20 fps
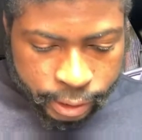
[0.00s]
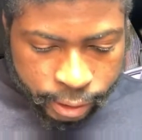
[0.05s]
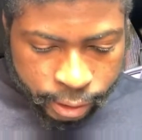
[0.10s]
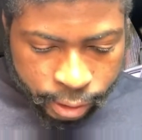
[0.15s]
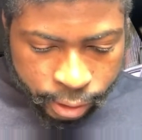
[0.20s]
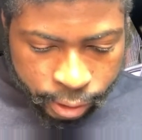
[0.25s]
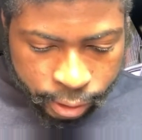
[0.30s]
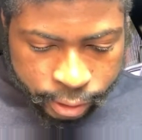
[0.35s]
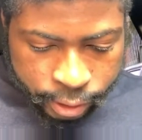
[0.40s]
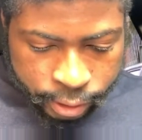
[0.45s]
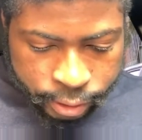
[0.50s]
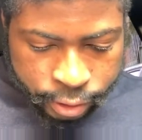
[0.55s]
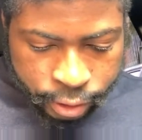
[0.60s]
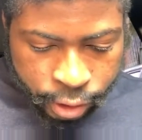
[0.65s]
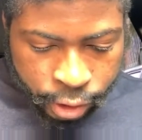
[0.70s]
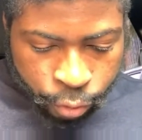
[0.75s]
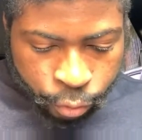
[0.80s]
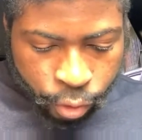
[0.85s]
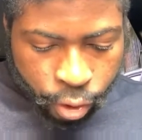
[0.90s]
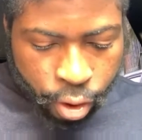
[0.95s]
uh,
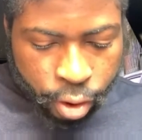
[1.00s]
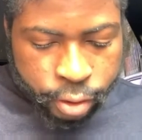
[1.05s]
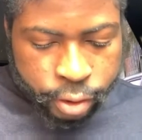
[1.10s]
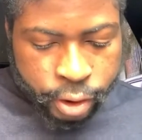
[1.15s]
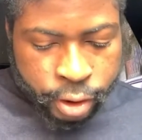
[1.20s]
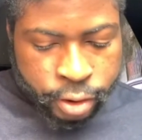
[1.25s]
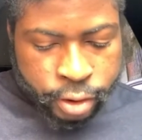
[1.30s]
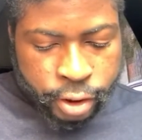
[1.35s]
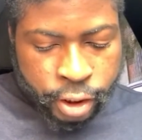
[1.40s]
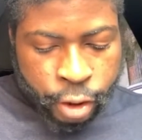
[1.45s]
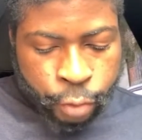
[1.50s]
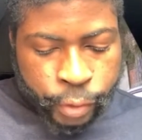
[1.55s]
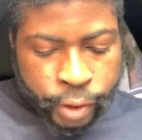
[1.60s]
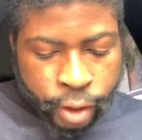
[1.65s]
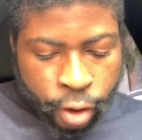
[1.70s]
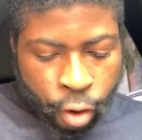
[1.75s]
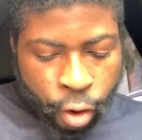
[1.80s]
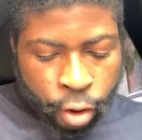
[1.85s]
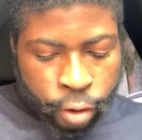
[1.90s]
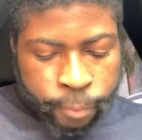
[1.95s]
continue on,
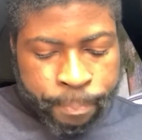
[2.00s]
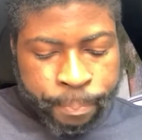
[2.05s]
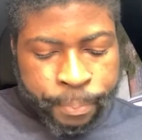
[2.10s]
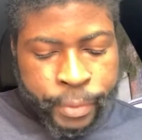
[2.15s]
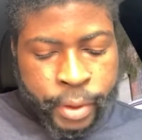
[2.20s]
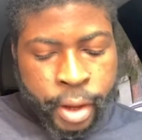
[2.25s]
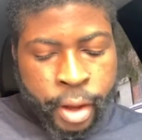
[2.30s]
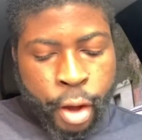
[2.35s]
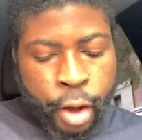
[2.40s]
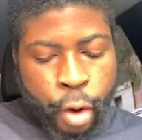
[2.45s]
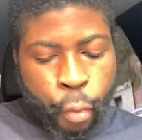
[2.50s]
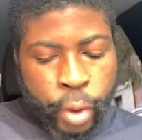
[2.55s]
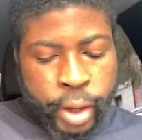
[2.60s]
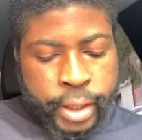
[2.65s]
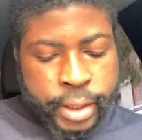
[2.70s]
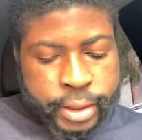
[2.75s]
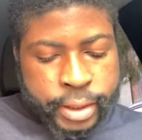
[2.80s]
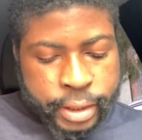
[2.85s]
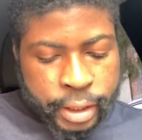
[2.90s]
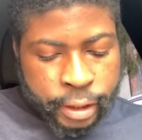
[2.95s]
continuing on,
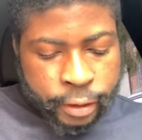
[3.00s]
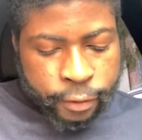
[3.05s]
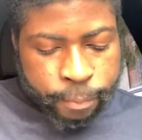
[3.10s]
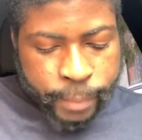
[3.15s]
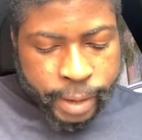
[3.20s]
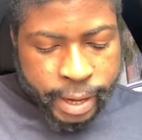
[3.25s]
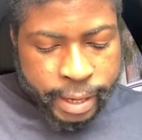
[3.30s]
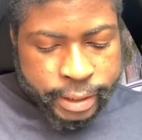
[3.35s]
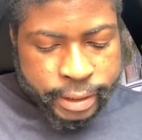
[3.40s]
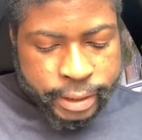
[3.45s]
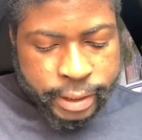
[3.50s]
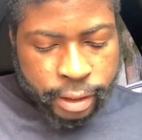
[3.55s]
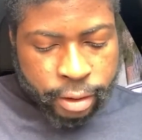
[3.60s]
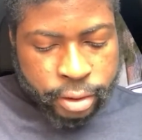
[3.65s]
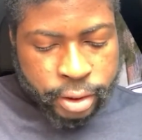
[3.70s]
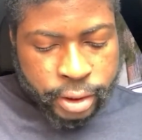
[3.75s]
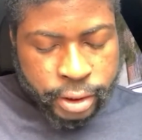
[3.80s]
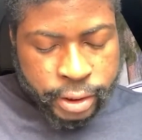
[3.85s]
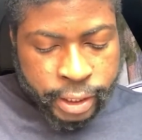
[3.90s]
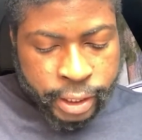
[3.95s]
when the Son of Man shall
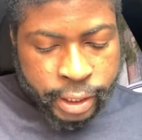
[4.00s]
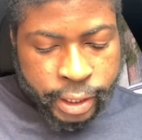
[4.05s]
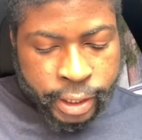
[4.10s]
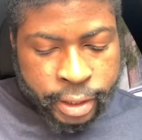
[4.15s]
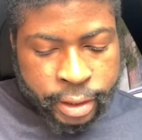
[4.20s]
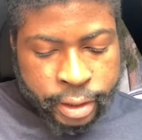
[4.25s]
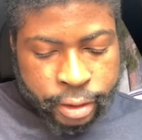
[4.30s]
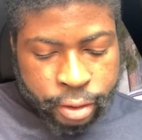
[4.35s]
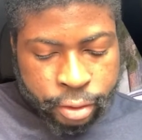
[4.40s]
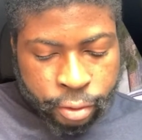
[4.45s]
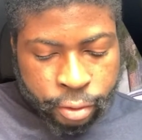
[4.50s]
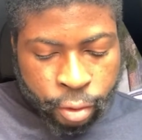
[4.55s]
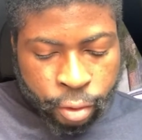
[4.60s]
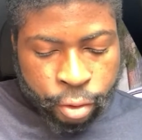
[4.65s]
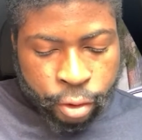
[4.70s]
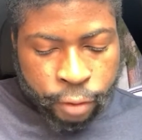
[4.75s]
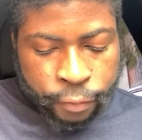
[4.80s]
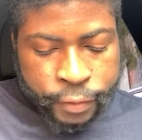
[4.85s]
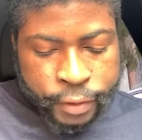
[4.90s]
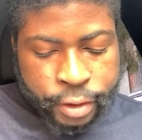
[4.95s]
sit in the
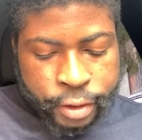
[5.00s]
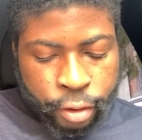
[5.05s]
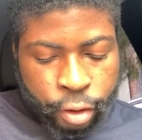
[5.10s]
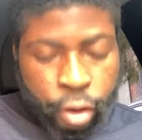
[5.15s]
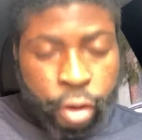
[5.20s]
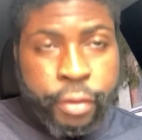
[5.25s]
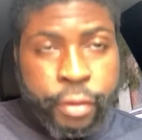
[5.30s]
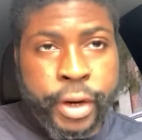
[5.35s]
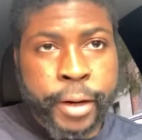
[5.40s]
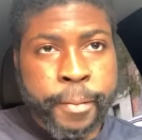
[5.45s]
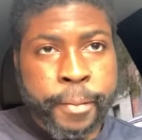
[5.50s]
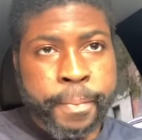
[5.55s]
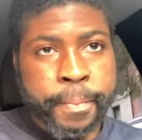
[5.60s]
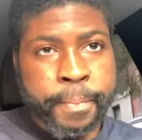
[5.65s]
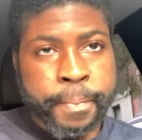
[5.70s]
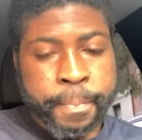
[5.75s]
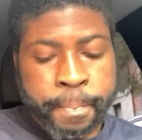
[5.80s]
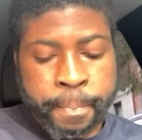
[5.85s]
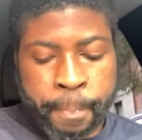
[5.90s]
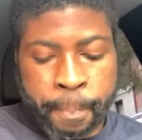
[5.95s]
throne of his glory,
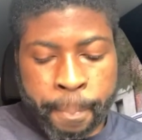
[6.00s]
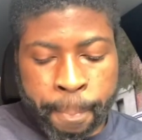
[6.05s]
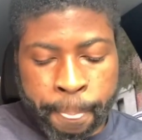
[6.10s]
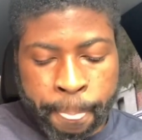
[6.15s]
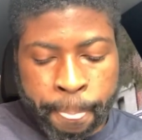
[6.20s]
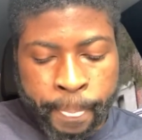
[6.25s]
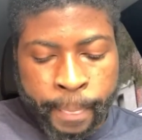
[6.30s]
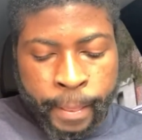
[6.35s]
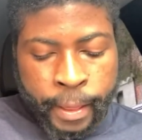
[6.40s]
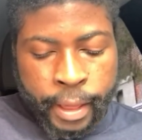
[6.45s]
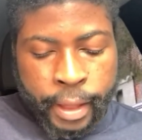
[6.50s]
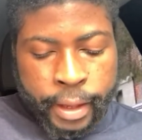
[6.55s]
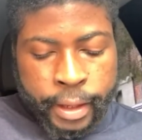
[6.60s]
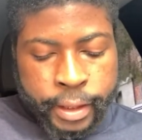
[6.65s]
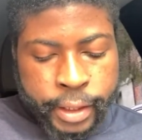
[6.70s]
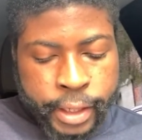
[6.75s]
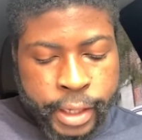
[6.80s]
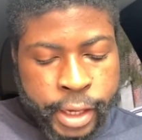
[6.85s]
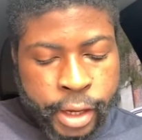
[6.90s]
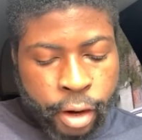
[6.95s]

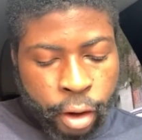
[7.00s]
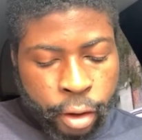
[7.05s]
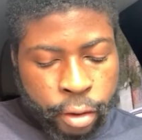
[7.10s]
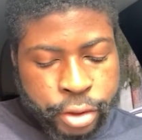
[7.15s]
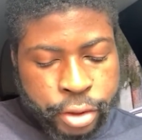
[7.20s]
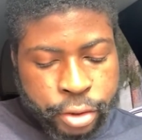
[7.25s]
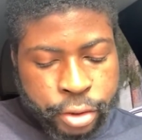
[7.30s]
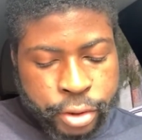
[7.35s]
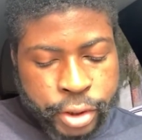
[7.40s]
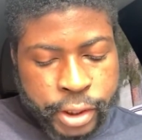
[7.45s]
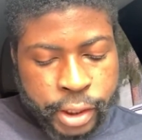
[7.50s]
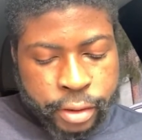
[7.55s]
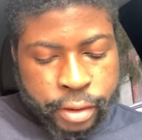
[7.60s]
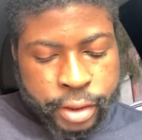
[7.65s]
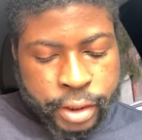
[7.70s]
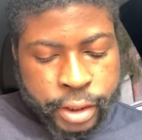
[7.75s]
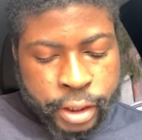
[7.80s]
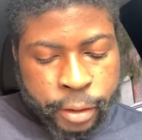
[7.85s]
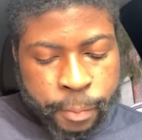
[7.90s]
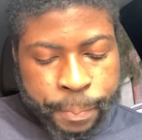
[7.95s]
ye also shall
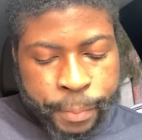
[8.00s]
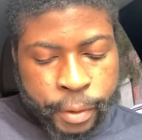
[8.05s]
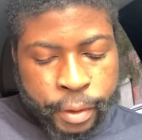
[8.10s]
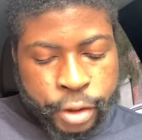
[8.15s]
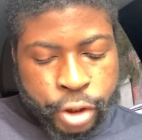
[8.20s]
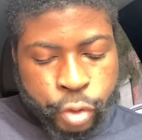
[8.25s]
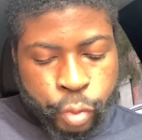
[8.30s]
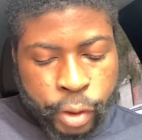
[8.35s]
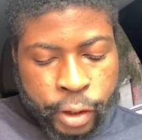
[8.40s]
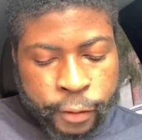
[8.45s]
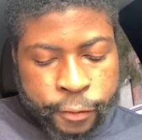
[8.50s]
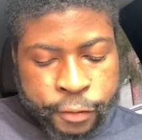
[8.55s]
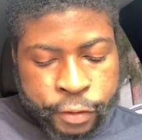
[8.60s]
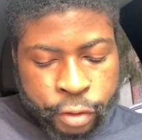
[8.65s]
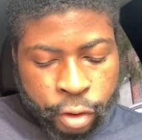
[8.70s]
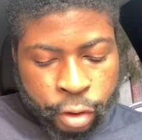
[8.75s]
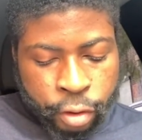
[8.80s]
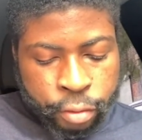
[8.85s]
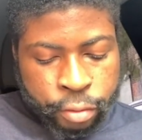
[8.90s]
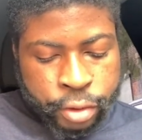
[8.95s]
sit upon twelve
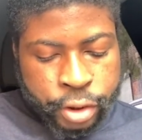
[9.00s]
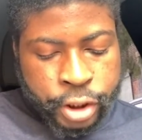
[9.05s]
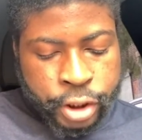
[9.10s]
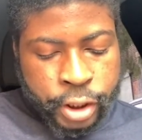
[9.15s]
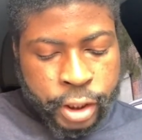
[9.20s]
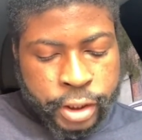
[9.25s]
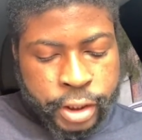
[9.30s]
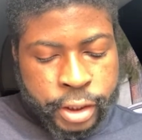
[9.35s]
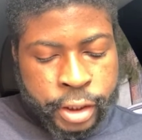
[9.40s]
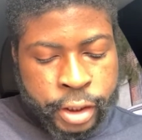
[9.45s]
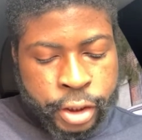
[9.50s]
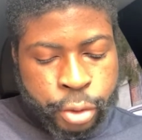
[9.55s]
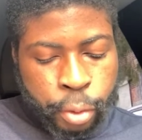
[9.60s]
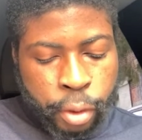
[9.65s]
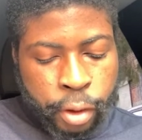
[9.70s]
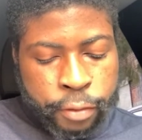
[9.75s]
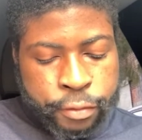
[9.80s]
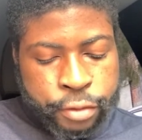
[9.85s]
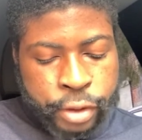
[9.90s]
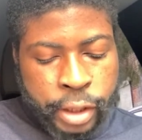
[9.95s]
thrones, judging the
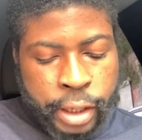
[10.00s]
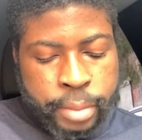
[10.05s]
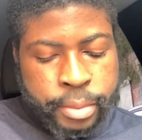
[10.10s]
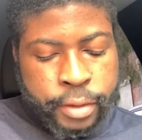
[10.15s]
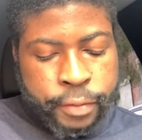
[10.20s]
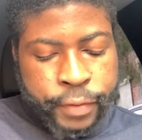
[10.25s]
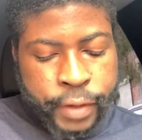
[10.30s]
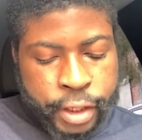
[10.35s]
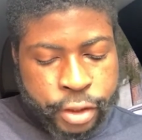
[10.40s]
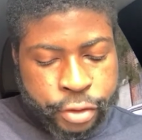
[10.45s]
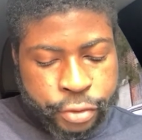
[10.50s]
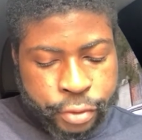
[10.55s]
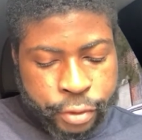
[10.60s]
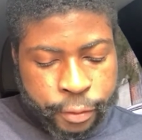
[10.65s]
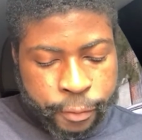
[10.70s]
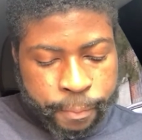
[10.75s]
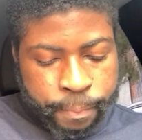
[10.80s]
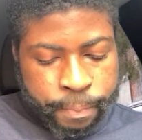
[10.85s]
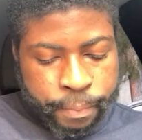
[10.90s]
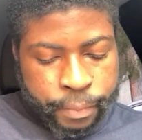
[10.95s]
twelve tribes of Israel.